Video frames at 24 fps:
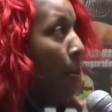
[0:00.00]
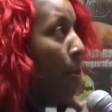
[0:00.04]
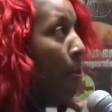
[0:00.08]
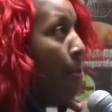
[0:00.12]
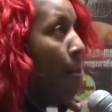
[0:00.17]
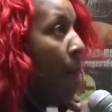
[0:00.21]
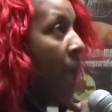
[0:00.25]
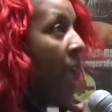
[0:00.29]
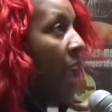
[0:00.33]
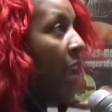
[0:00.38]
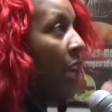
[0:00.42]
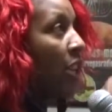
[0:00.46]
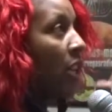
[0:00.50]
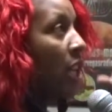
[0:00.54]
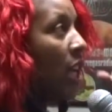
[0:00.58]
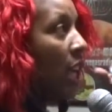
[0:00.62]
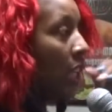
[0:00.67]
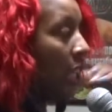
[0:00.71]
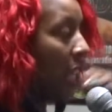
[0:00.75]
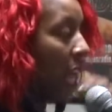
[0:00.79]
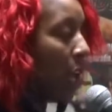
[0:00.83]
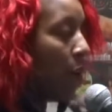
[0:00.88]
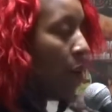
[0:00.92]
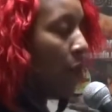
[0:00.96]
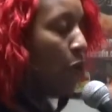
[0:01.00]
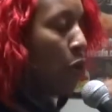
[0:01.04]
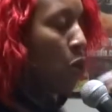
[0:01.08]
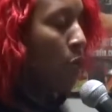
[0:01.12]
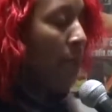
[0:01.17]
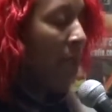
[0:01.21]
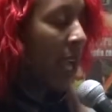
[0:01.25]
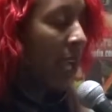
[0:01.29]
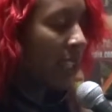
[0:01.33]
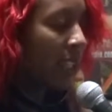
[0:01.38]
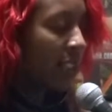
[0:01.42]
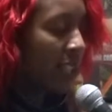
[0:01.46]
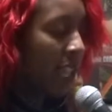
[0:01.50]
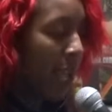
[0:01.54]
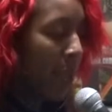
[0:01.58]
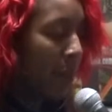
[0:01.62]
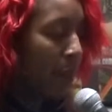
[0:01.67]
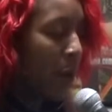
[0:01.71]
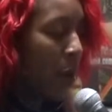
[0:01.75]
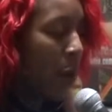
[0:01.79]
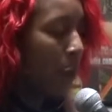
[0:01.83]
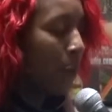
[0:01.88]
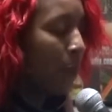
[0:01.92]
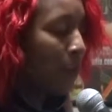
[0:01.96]
made, like if you make a
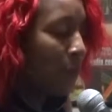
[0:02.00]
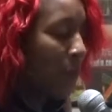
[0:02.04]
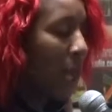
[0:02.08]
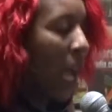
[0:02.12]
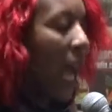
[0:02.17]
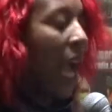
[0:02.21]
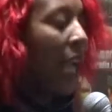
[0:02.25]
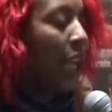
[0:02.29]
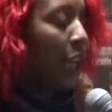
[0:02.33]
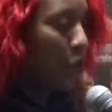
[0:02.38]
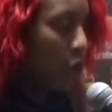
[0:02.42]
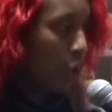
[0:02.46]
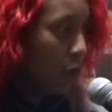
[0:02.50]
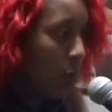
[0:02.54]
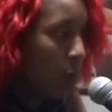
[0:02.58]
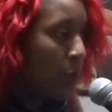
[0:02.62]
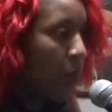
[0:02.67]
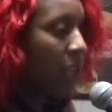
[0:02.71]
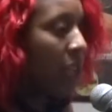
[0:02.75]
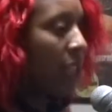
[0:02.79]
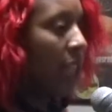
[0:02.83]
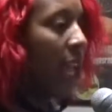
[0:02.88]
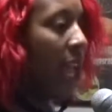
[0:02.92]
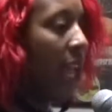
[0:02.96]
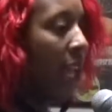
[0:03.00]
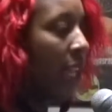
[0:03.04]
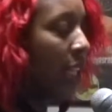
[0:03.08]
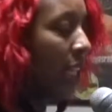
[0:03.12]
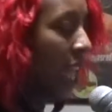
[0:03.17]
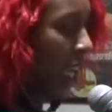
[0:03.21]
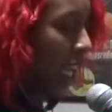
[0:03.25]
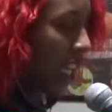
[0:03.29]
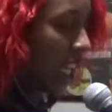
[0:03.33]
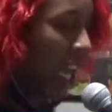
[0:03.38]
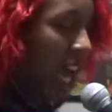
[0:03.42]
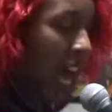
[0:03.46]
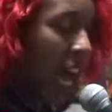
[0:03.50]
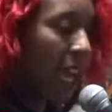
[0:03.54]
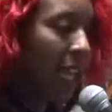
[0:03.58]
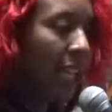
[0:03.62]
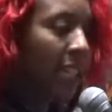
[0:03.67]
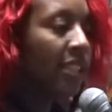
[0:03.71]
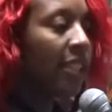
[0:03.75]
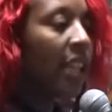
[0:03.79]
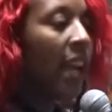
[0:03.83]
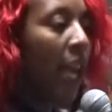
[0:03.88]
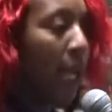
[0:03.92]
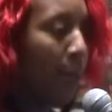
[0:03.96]
typo, I know it wasn't like an
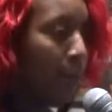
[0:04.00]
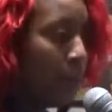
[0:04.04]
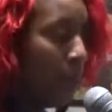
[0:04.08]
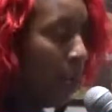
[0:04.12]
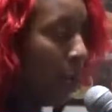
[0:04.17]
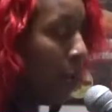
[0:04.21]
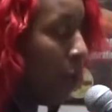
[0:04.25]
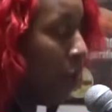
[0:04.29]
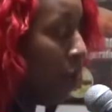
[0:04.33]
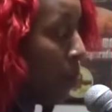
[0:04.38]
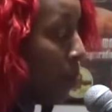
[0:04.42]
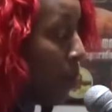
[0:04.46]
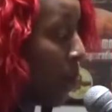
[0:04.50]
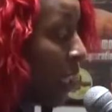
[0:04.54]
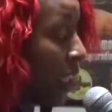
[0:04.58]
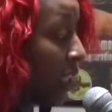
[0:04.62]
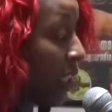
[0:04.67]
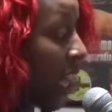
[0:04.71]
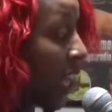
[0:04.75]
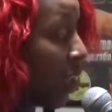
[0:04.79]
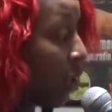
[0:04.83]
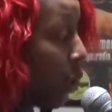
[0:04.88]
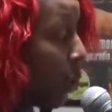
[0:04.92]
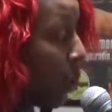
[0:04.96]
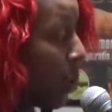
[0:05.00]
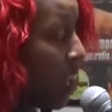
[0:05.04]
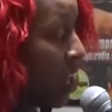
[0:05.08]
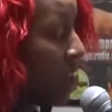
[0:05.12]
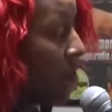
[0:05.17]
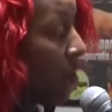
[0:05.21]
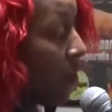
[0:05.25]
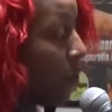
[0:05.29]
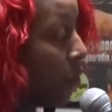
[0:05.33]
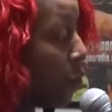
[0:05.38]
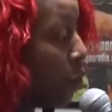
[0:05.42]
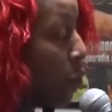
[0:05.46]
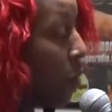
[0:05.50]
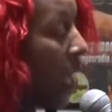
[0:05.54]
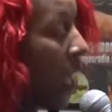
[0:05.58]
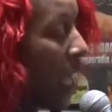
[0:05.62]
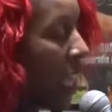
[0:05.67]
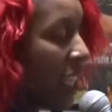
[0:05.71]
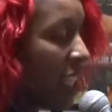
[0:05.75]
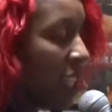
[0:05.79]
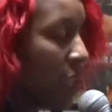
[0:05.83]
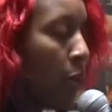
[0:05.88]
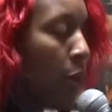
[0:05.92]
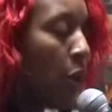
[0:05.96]
honest typo. Because I know even if you
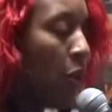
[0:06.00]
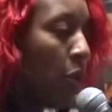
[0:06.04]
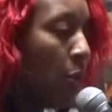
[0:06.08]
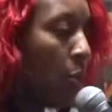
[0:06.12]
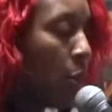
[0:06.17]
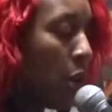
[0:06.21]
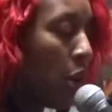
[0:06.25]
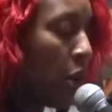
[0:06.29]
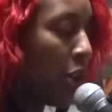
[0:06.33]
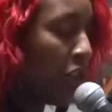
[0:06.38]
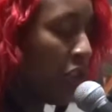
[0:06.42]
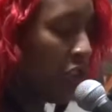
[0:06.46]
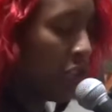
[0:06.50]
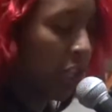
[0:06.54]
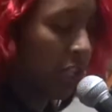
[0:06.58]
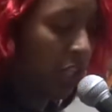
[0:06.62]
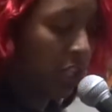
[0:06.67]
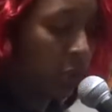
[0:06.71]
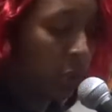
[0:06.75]
can't spell the word, you're going to